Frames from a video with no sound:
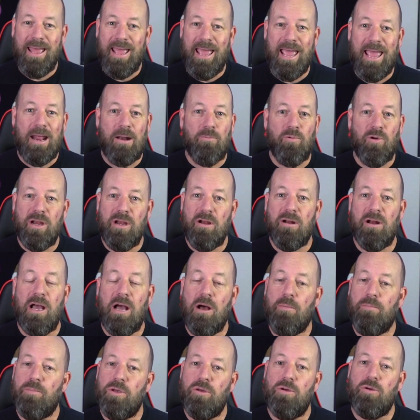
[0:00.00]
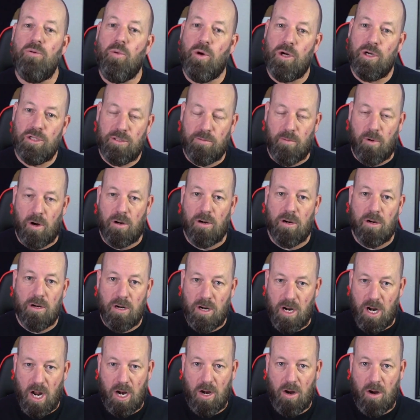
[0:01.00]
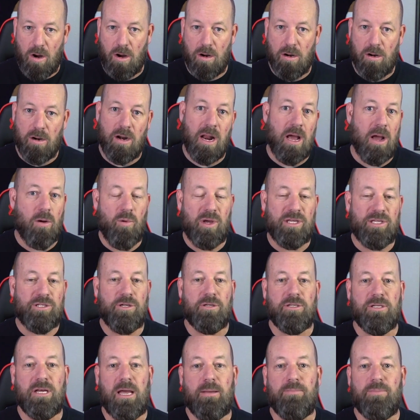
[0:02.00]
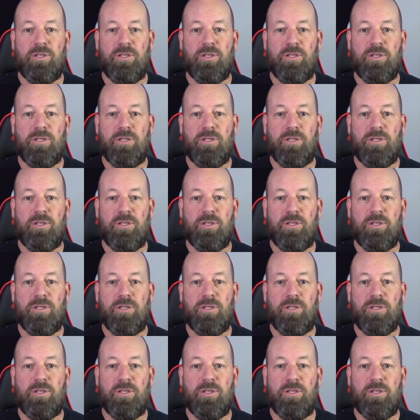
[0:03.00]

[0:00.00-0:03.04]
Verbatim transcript: And we're here to help you work smarter, not harder, not waste your time.